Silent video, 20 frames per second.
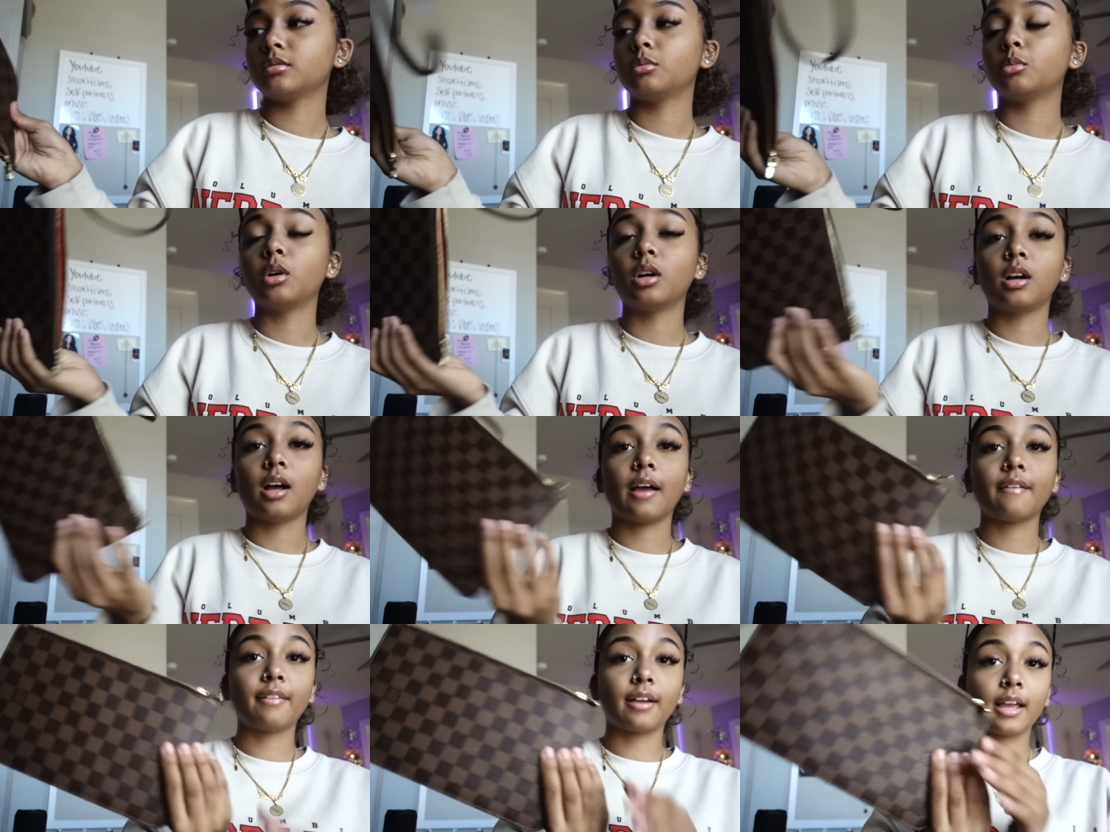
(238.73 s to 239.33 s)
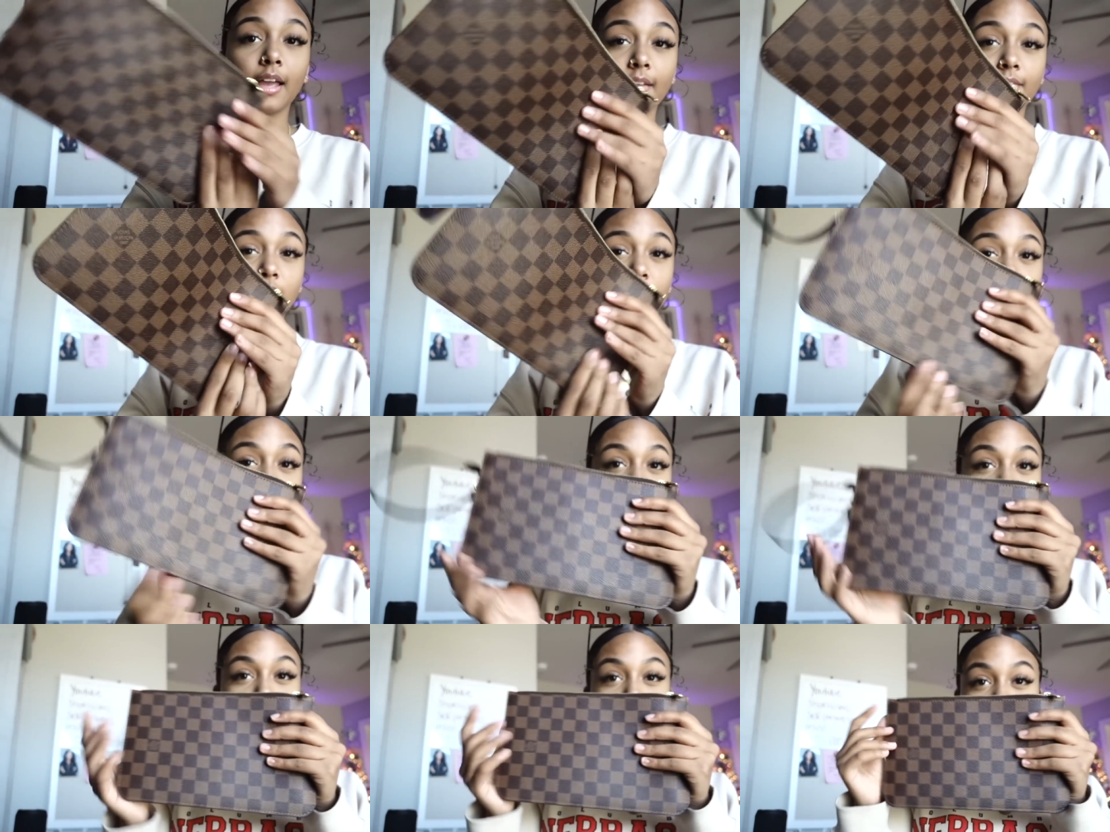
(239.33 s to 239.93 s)
Well, if I could have
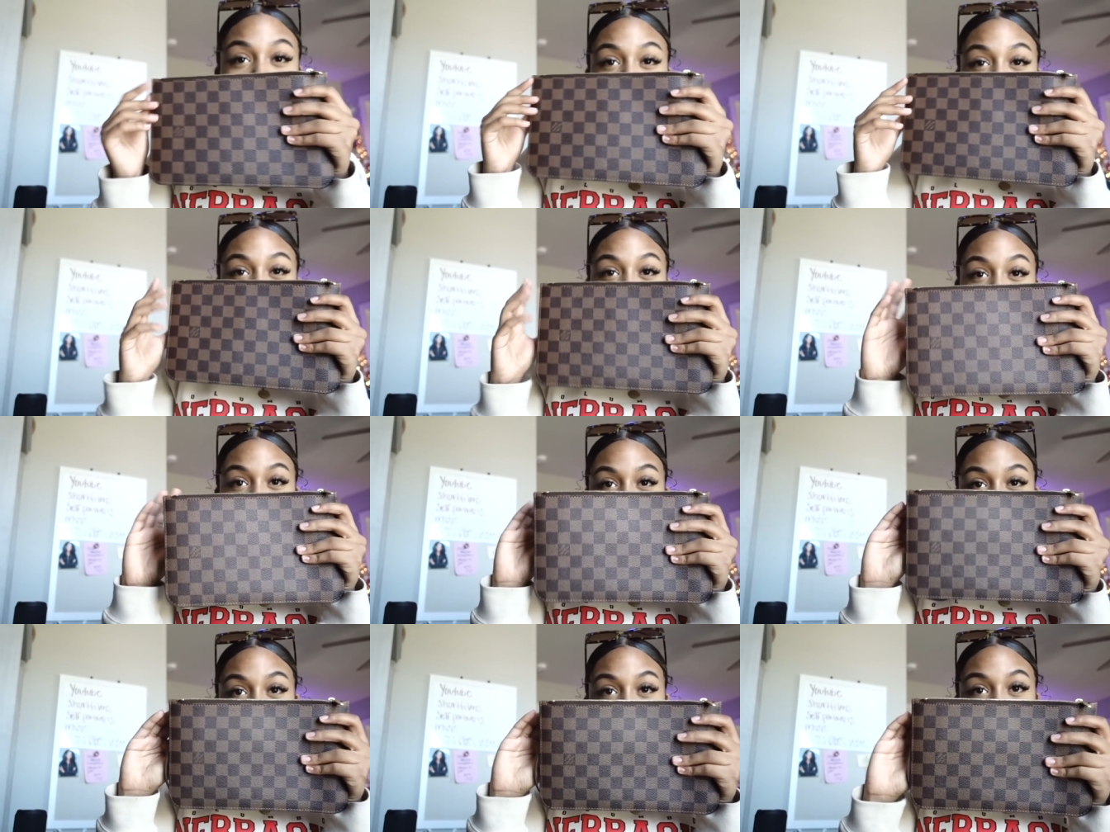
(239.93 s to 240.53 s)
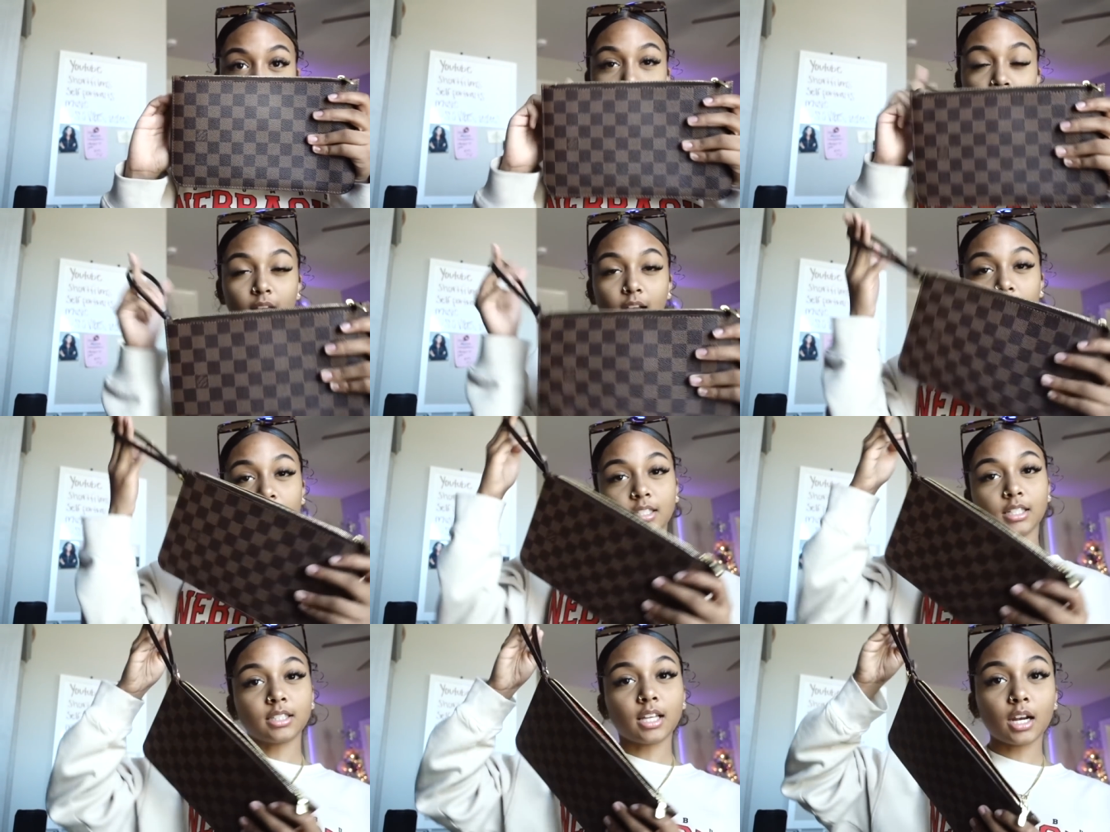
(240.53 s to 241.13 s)
this clip, right?
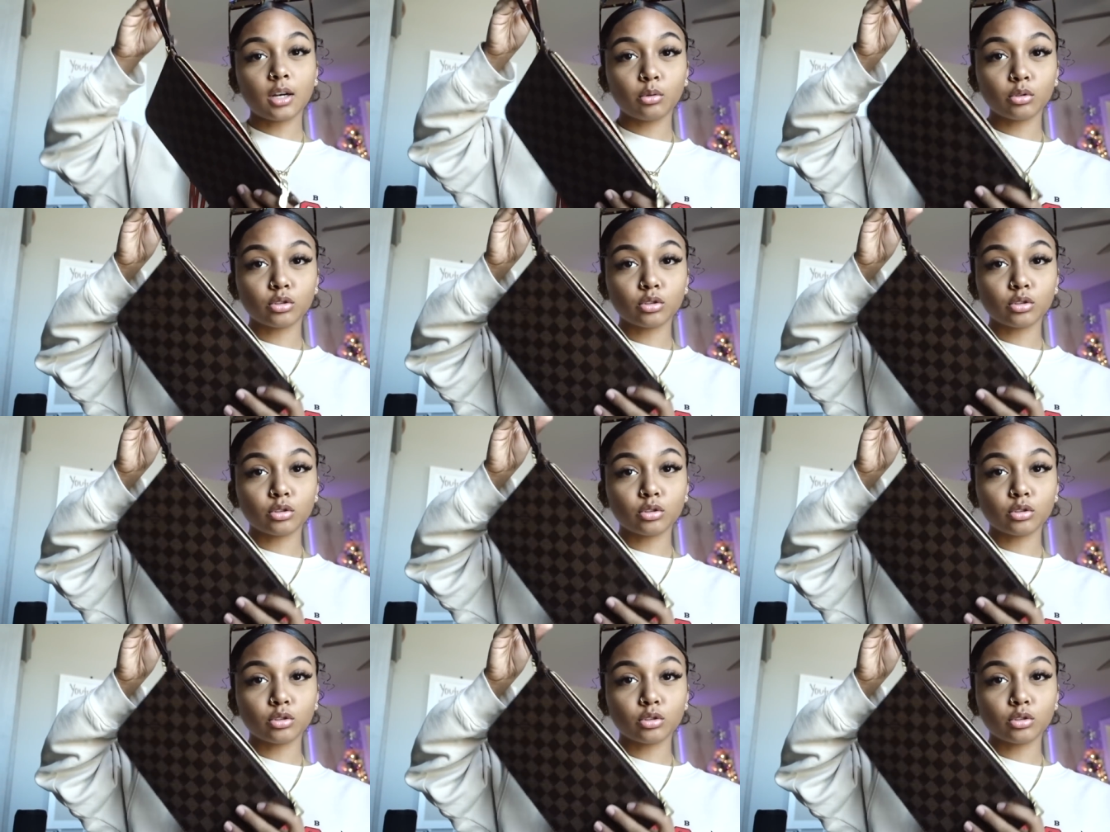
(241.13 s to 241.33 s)
Because I thought it